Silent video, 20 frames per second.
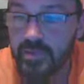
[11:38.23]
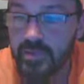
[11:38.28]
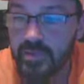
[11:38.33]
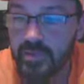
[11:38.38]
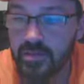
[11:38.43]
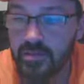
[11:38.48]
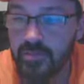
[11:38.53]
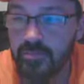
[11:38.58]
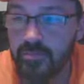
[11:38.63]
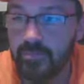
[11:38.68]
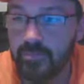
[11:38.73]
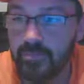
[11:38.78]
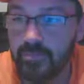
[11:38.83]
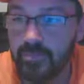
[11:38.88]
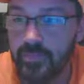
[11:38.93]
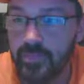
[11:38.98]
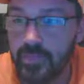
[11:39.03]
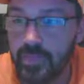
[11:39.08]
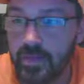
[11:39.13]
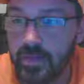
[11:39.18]
Okay.
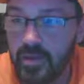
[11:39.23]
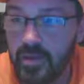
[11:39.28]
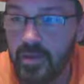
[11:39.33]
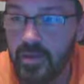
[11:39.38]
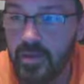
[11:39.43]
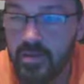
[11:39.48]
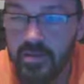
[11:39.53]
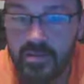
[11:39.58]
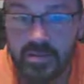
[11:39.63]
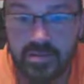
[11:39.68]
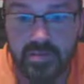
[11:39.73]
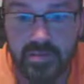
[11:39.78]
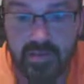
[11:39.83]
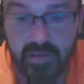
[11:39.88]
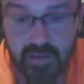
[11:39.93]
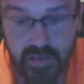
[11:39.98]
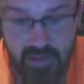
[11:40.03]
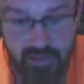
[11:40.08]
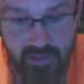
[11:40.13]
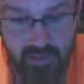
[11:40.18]

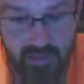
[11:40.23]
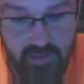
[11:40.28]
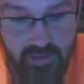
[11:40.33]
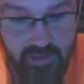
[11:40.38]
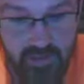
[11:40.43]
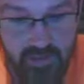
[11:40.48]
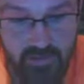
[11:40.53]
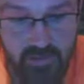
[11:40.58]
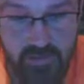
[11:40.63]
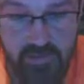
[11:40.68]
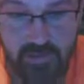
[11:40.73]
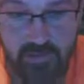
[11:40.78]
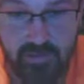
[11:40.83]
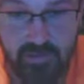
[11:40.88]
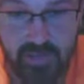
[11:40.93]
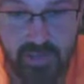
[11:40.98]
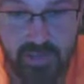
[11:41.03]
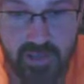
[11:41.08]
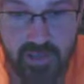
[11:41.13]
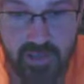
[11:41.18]
Scott Hill, don't
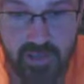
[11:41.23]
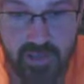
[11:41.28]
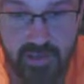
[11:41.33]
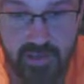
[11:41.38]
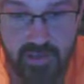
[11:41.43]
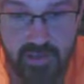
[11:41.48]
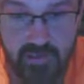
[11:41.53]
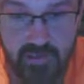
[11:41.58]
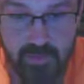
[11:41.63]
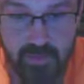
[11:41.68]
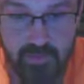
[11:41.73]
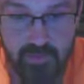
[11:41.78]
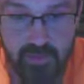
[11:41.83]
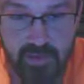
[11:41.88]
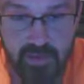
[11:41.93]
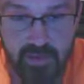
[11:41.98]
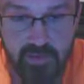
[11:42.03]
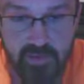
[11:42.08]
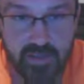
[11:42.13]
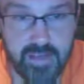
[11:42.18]
think I had him on
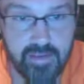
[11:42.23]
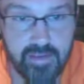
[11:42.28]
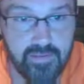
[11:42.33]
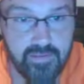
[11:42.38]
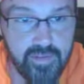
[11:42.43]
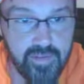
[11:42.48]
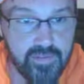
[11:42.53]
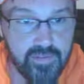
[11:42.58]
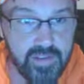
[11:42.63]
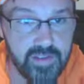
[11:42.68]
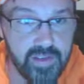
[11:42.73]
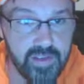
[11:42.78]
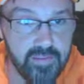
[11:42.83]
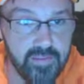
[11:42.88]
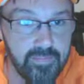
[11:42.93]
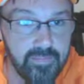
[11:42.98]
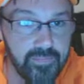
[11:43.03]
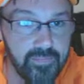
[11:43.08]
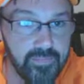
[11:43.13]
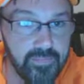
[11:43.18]
my top 50.
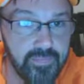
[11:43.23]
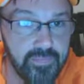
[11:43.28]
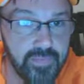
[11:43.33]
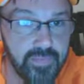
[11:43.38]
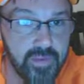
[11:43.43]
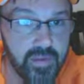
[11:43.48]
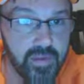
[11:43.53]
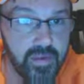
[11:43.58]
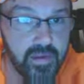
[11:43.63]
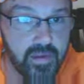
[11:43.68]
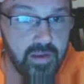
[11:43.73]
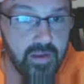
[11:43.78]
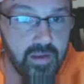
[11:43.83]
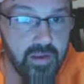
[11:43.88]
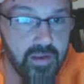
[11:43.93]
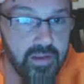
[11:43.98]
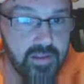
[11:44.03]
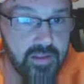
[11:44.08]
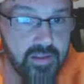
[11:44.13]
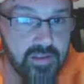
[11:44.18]

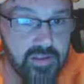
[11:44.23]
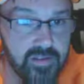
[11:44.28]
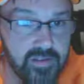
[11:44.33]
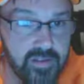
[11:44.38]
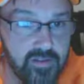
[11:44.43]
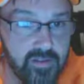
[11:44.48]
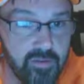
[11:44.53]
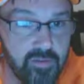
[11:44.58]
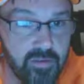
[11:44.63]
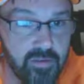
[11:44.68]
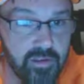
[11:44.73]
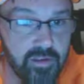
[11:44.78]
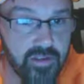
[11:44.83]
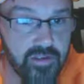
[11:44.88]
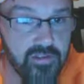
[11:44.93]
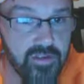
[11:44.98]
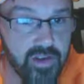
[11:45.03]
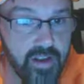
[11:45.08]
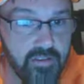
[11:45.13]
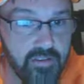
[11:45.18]
This is going to be a really good
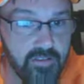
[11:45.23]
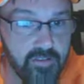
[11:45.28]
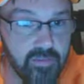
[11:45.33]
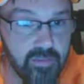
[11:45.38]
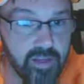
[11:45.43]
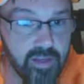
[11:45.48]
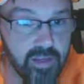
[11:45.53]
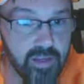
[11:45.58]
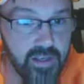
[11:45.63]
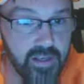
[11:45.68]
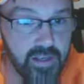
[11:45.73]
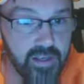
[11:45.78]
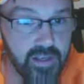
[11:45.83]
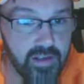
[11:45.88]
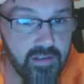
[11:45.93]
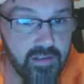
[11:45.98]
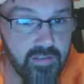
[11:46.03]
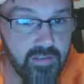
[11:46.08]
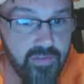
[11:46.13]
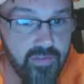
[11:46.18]
draft for me
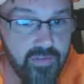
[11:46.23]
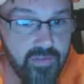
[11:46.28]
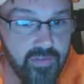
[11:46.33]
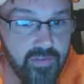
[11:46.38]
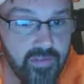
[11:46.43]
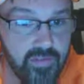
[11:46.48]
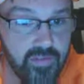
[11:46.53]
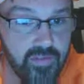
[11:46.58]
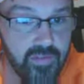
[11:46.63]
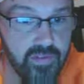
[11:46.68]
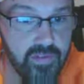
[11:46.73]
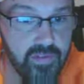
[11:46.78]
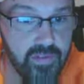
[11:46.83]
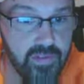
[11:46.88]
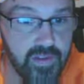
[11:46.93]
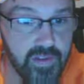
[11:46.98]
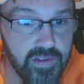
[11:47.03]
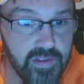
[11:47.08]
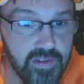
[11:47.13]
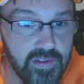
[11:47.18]
if
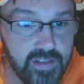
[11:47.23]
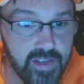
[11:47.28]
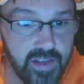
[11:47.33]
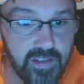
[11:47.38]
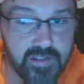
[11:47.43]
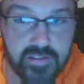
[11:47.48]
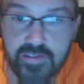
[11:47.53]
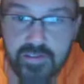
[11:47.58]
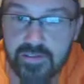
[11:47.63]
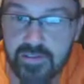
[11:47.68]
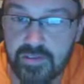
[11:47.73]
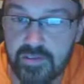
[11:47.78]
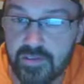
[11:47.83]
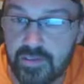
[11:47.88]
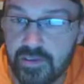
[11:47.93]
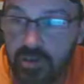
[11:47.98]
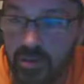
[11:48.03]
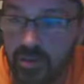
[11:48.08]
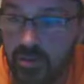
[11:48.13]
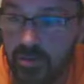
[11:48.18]
this is how this is going
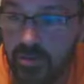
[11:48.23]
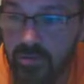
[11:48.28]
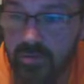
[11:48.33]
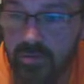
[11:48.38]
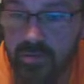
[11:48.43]
to go.